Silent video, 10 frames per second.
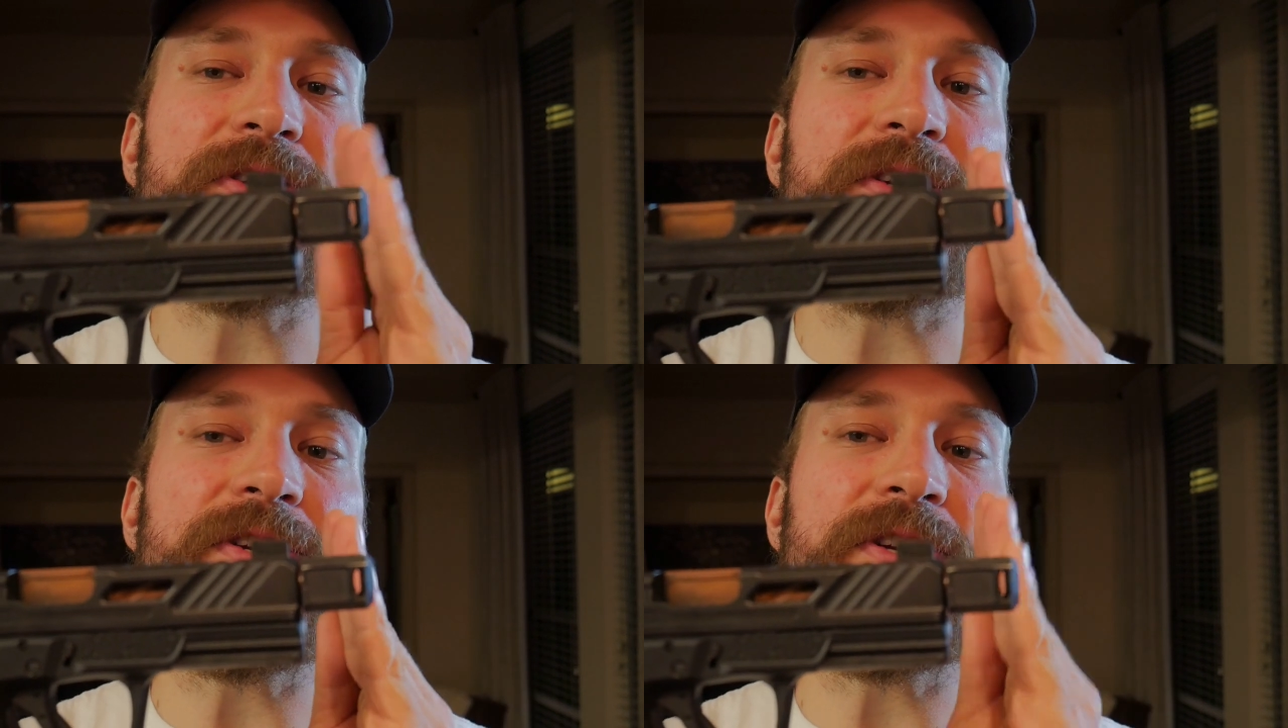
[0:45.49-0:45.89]

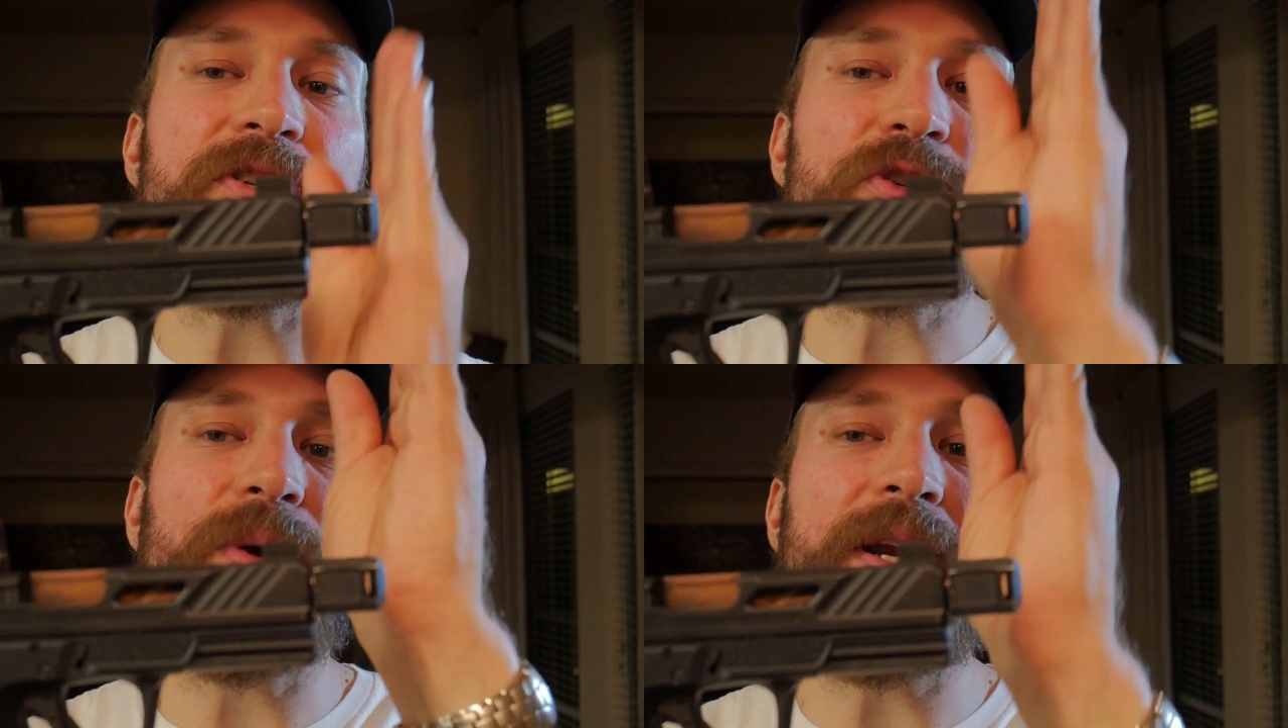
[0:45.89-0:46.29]
such as
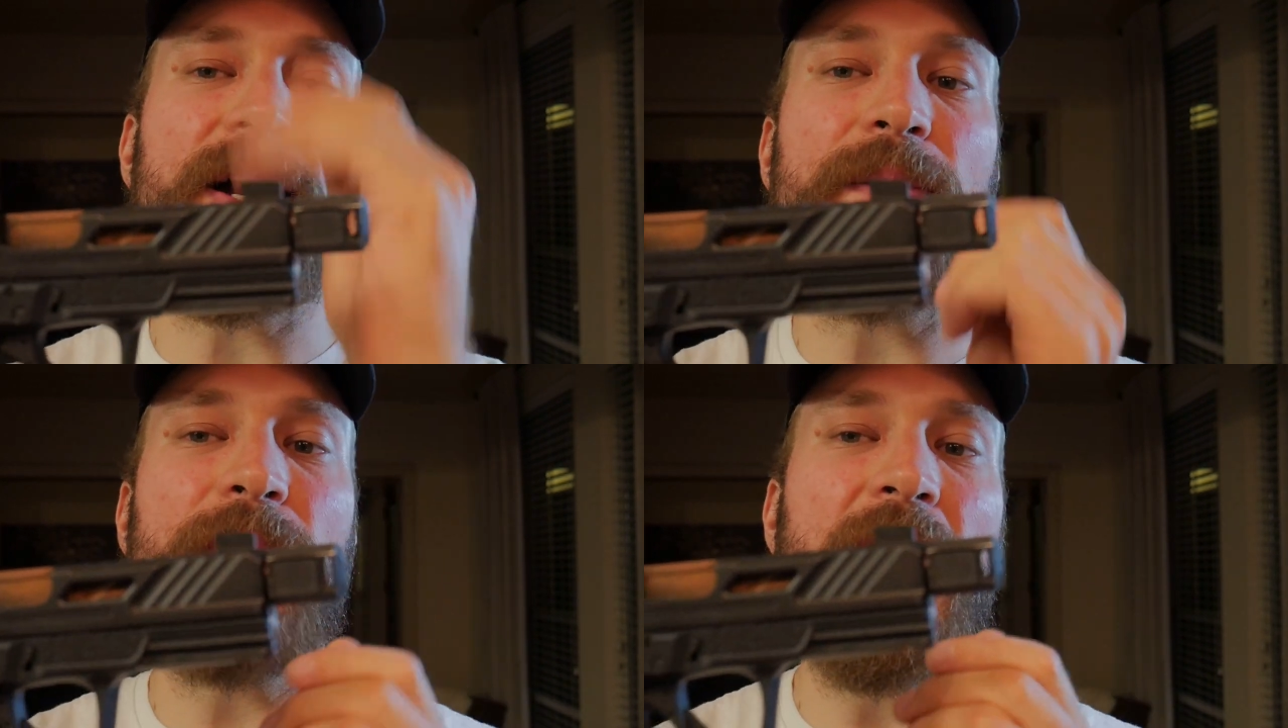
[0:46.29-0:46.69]
straight
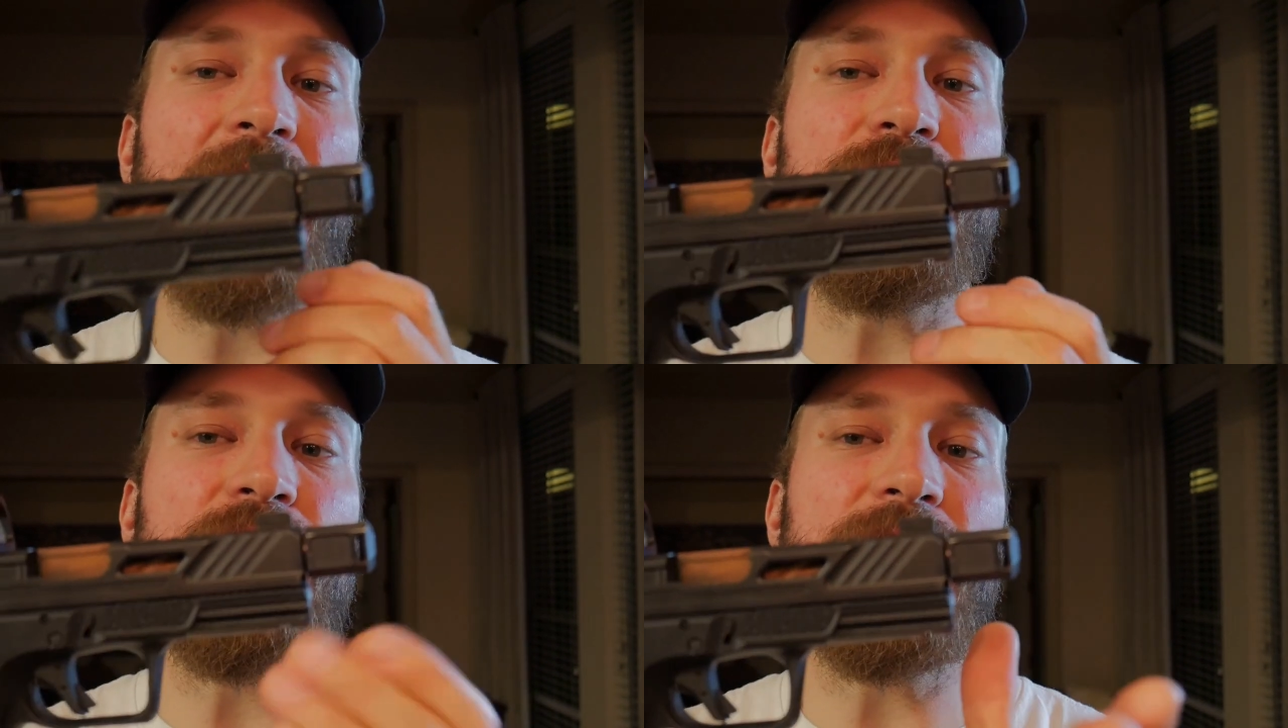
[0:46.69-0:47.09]
up
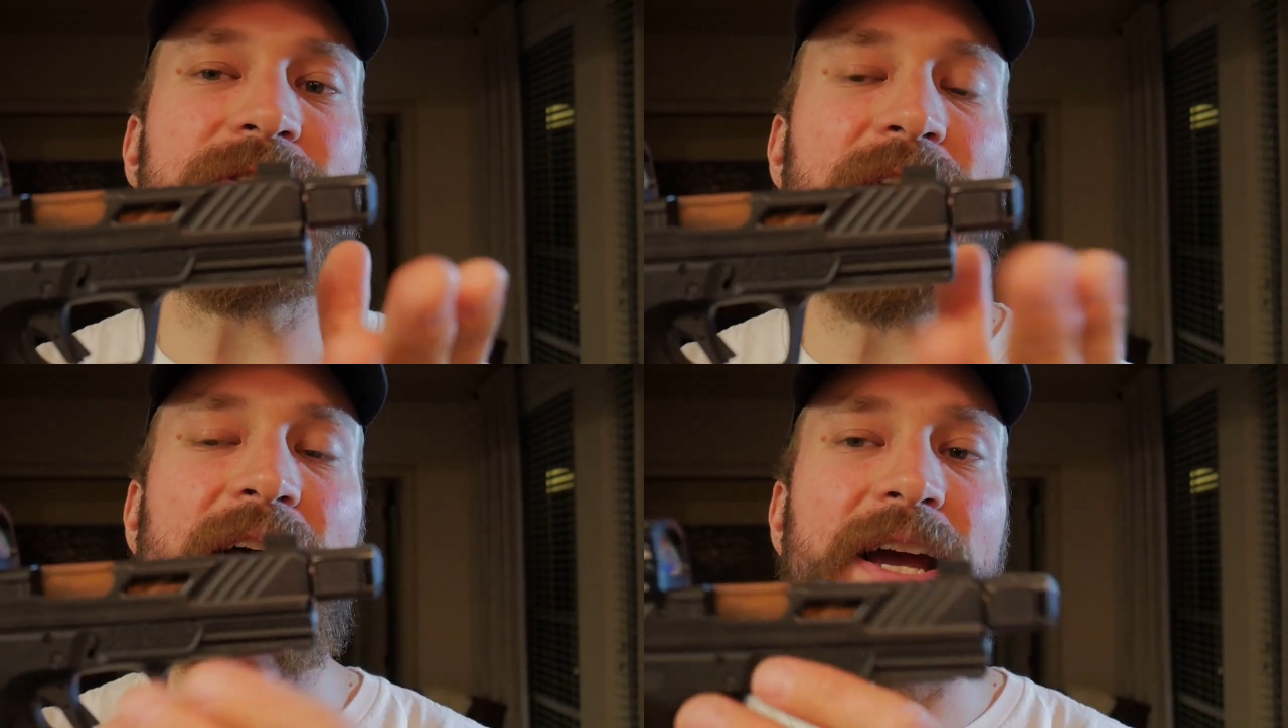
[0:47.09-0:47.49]
and to the
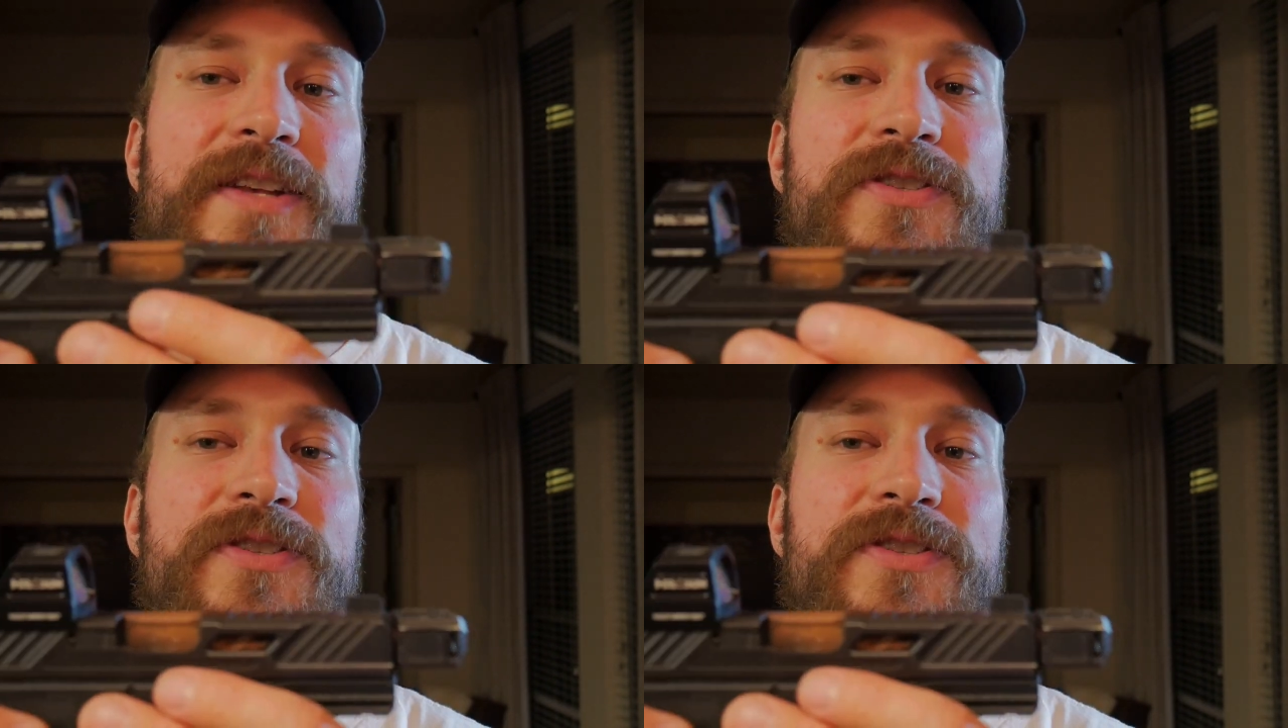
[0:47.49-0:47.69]
side.